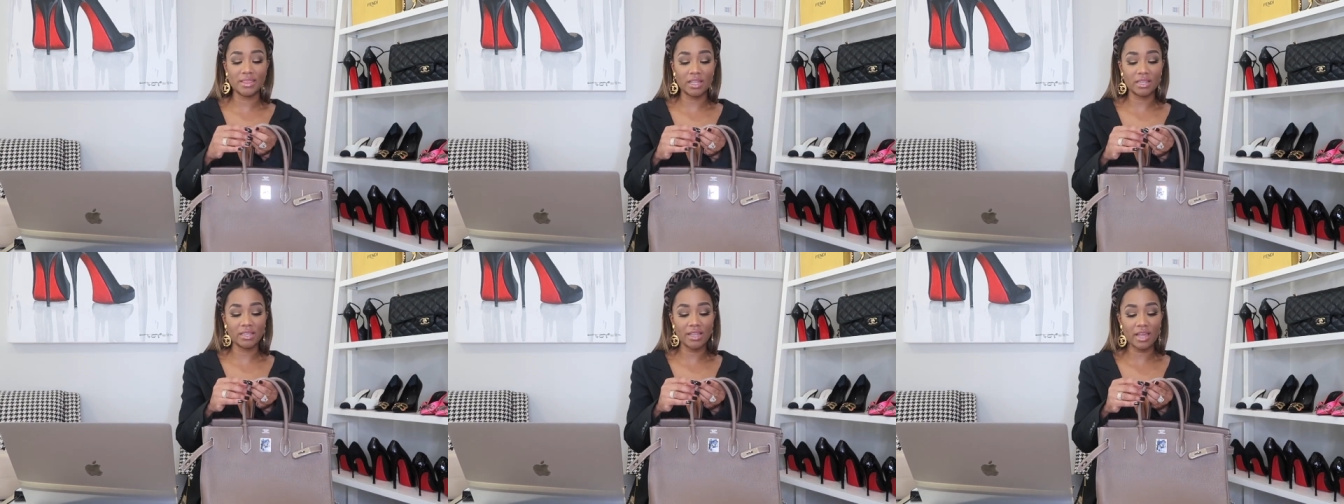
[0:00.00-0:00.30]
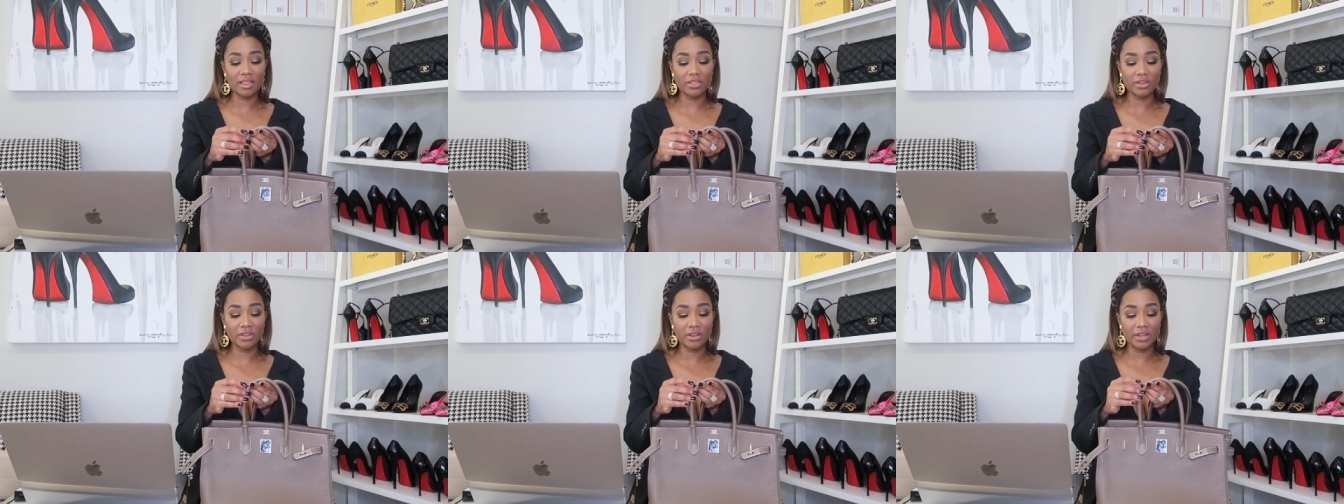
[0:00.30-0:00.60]
The
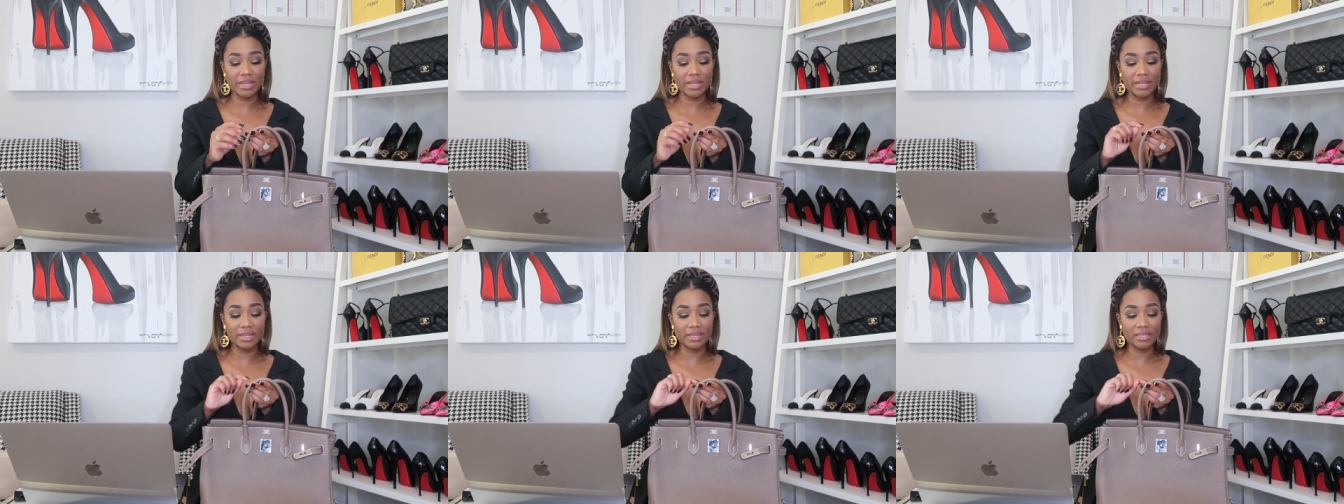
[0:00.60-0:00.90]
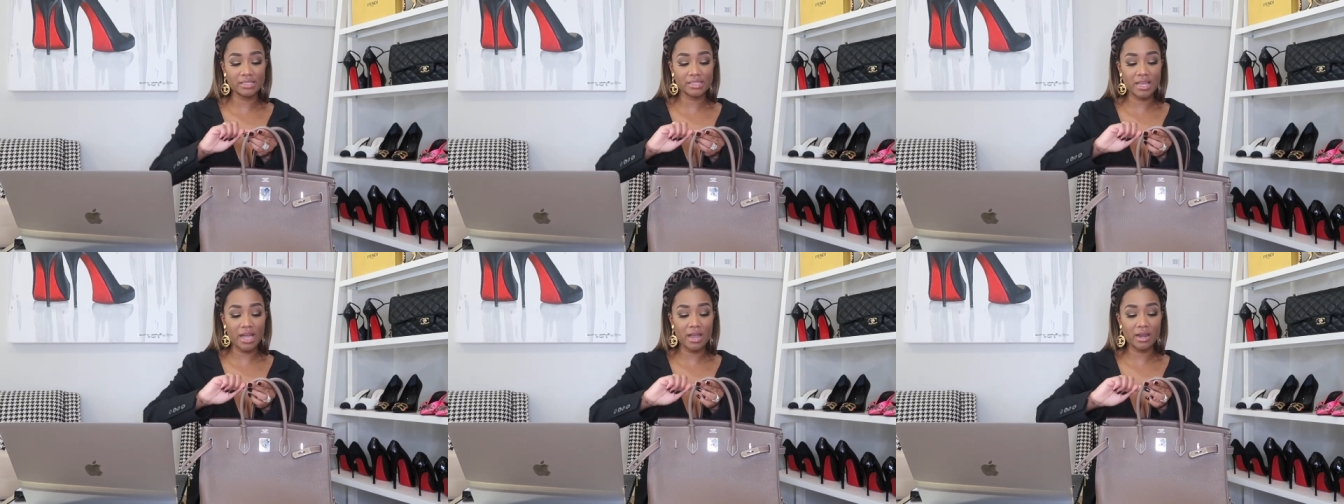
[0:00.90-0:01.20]
leather
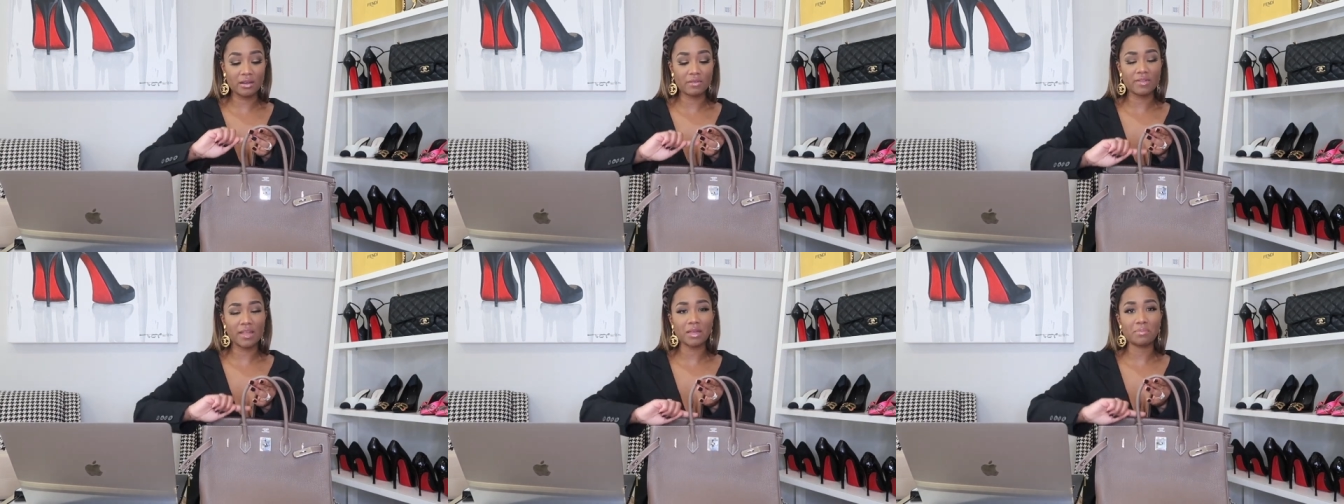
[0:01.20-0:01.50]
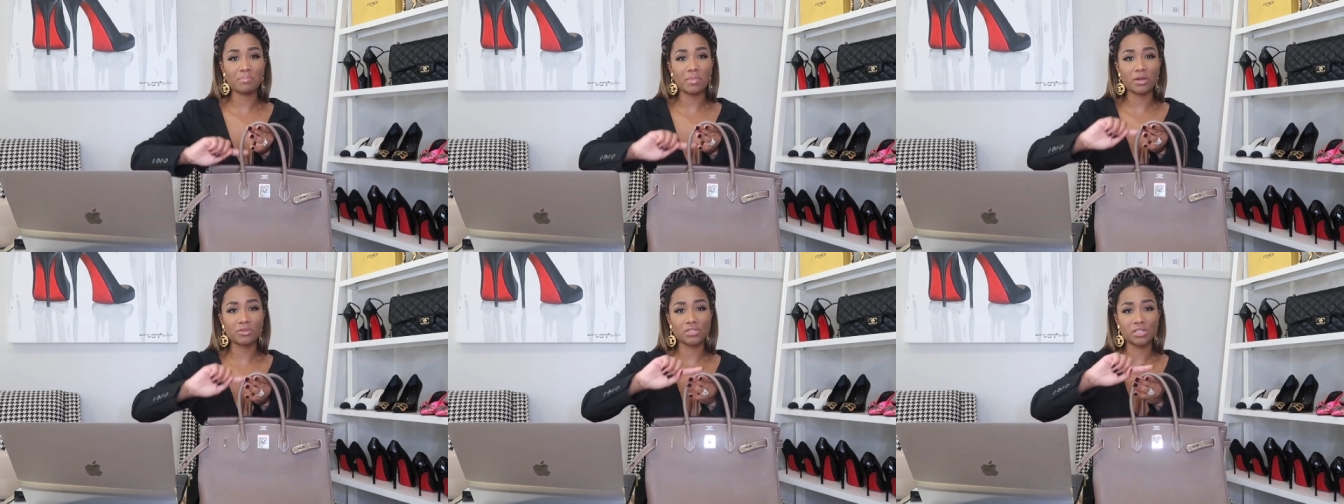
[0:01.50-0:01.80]
is kind of like
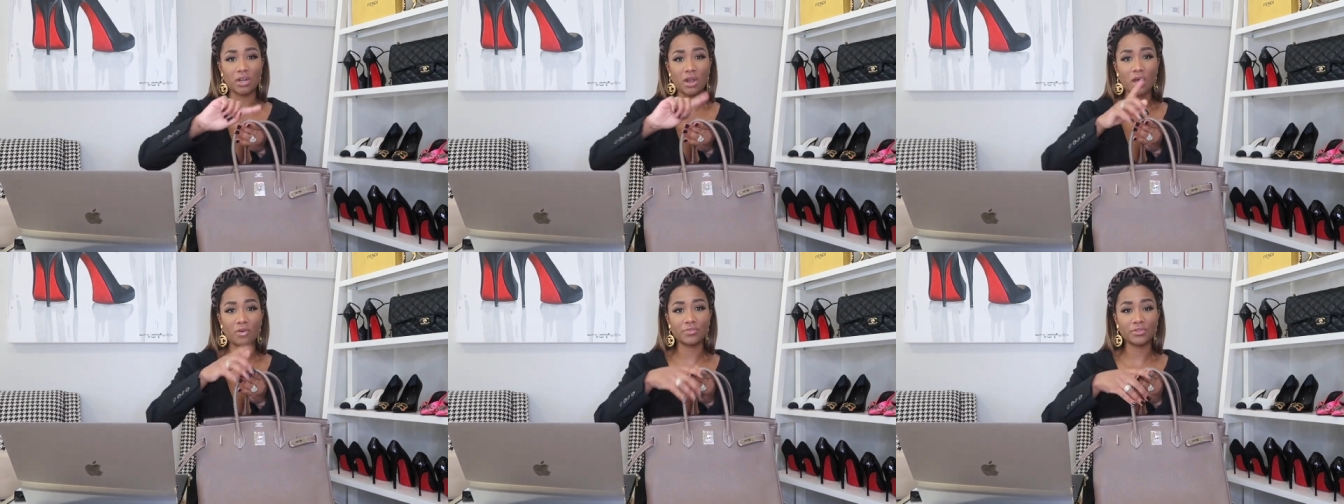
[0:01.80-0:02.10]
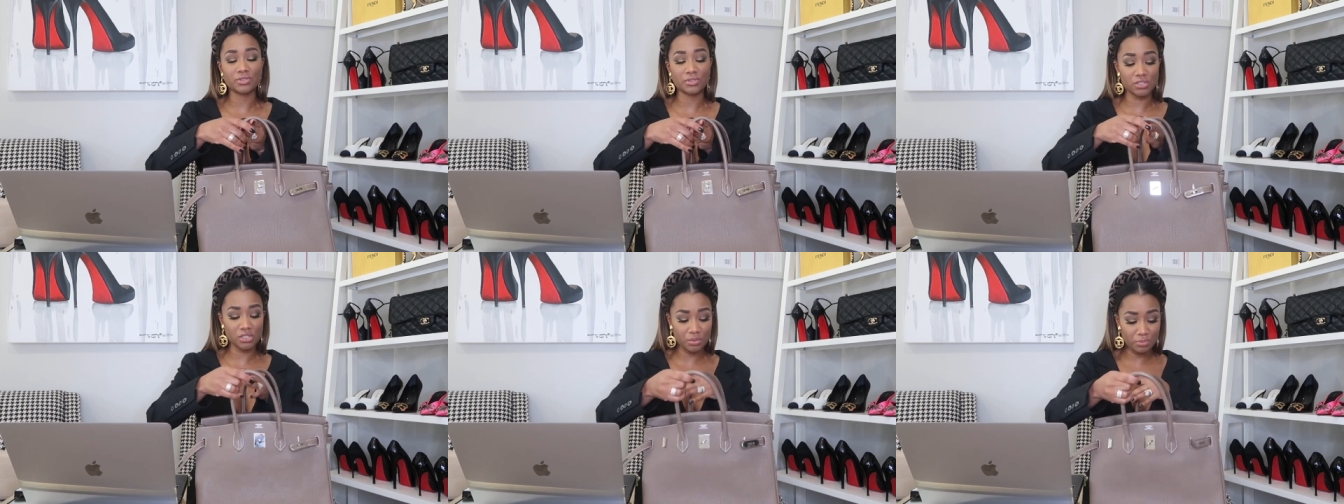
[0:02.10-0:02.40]
melted off
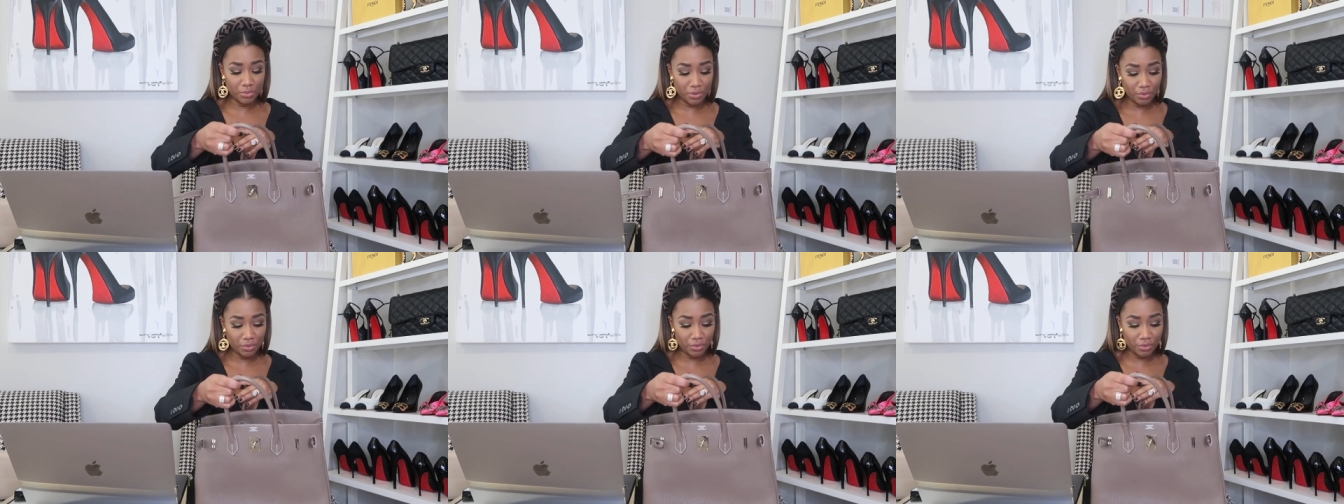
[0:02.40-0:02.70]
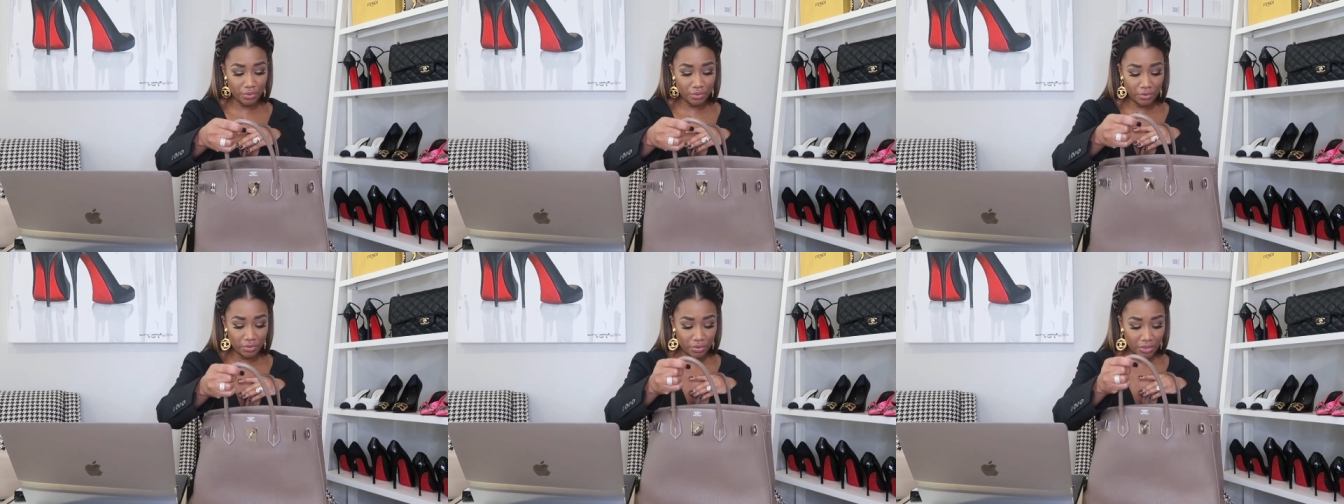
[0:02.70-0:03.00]
and
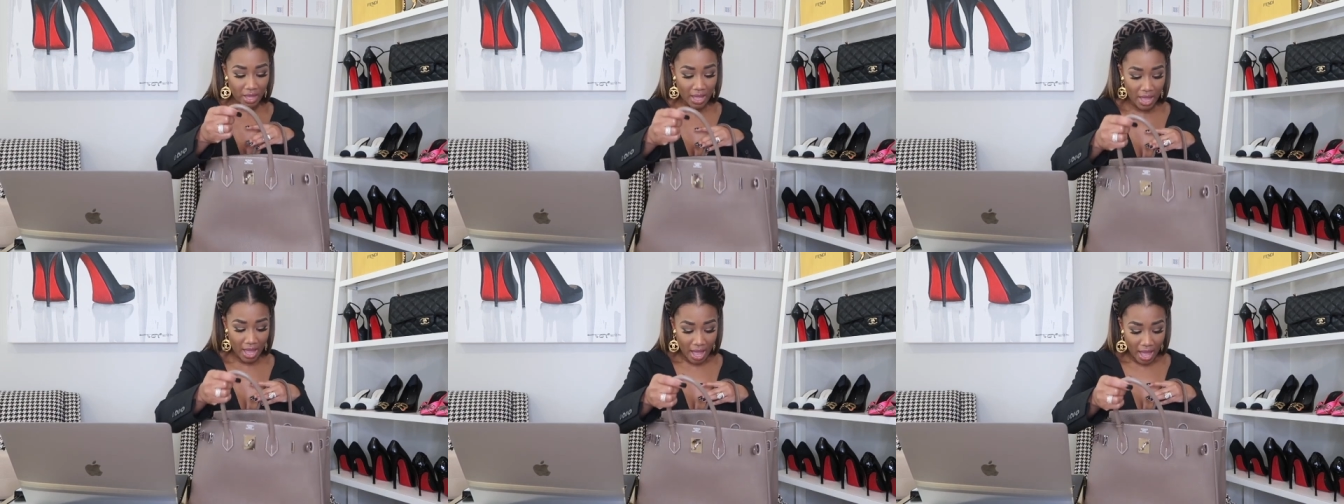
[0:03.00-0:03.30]
smooth.